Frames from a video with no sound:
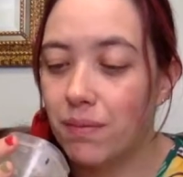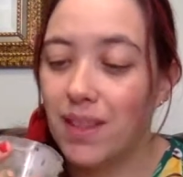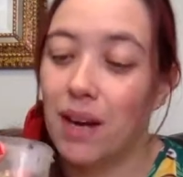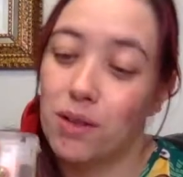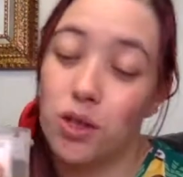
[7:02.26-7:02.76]

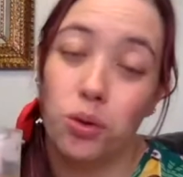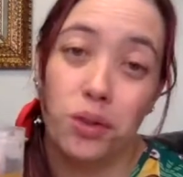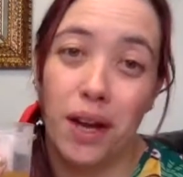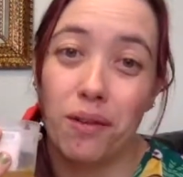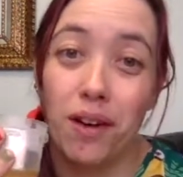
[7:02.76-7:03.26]
Now it's cooled
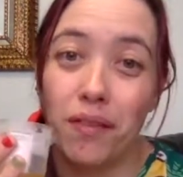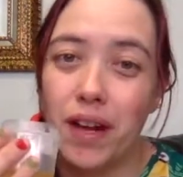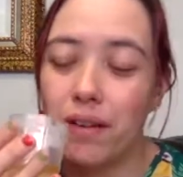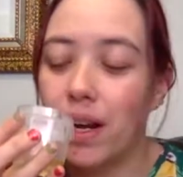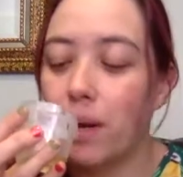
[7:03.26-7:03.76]
down enough
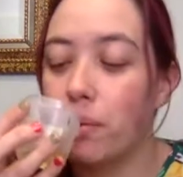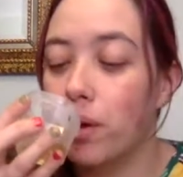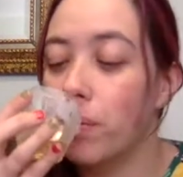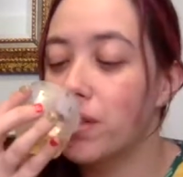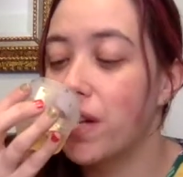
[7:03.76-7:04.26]
now that I can pretty
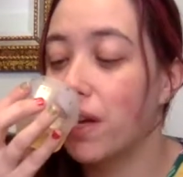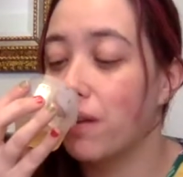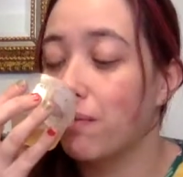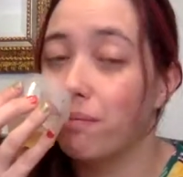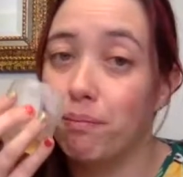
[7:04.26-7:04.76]
much take
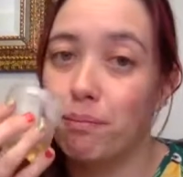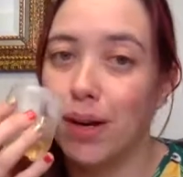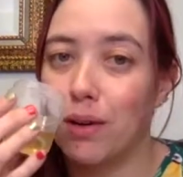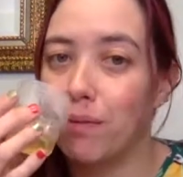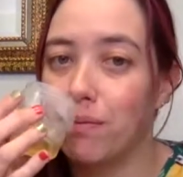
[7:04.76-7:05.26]

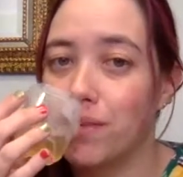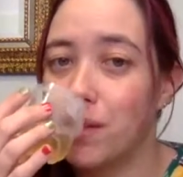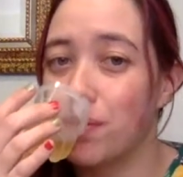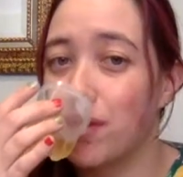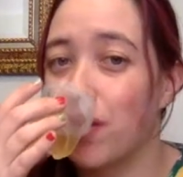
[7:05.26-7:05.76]
bigger
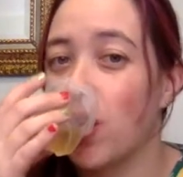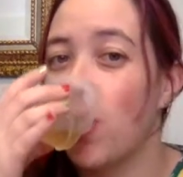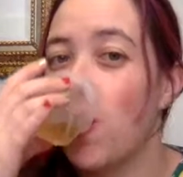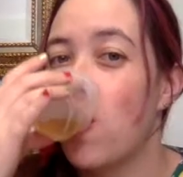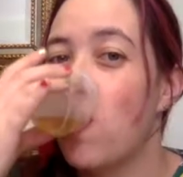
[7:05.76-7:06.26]
sips of it.
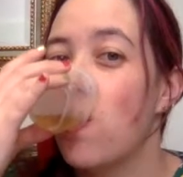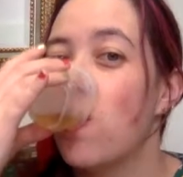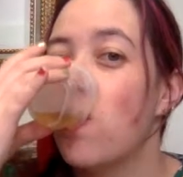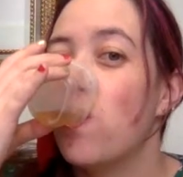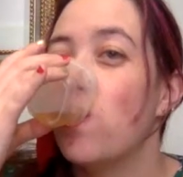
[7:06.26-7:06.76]

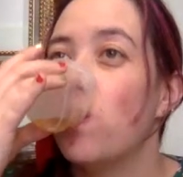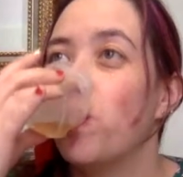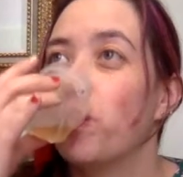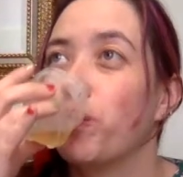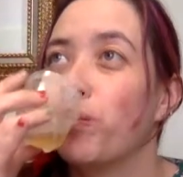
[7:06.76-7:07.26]

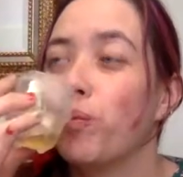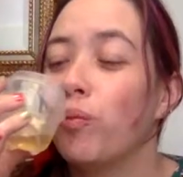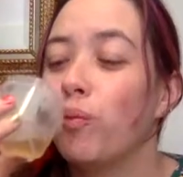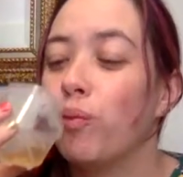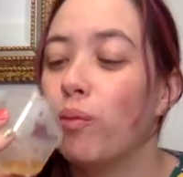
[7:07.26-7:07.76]

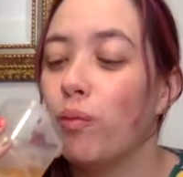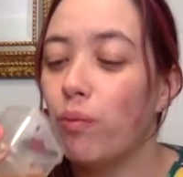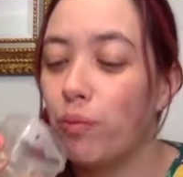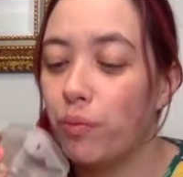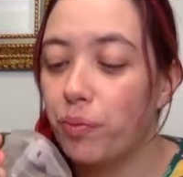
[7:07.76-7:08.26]
Hmm.
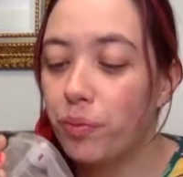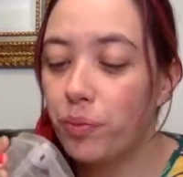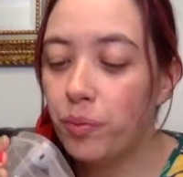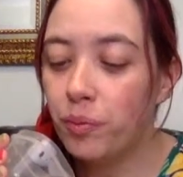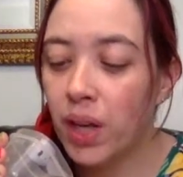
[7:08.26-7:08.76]

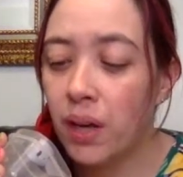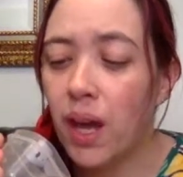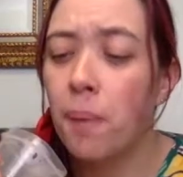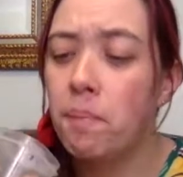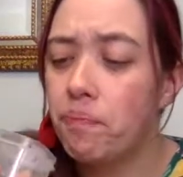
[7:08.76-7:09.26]

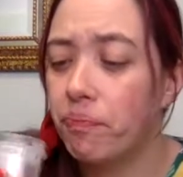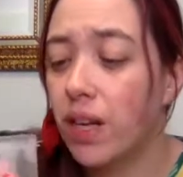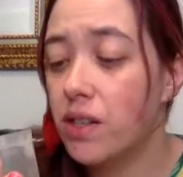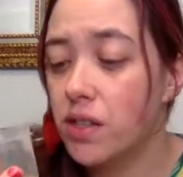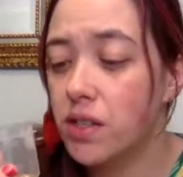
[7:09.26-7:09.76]
Yeah,
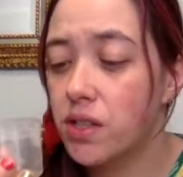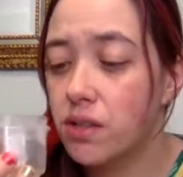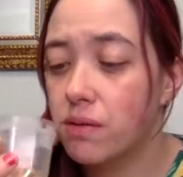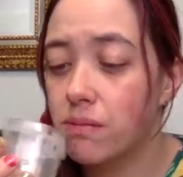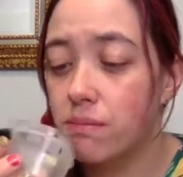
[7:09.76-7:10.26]
it's just
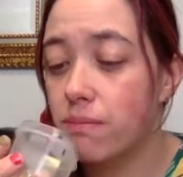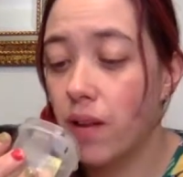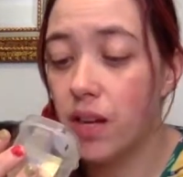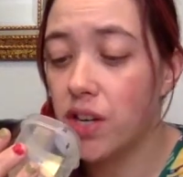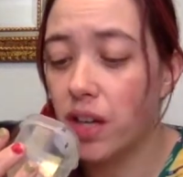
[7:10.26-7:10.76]

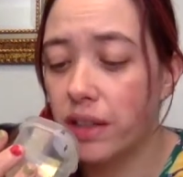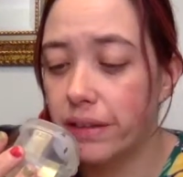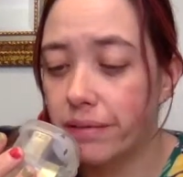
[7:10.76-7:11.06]
hot chocolate.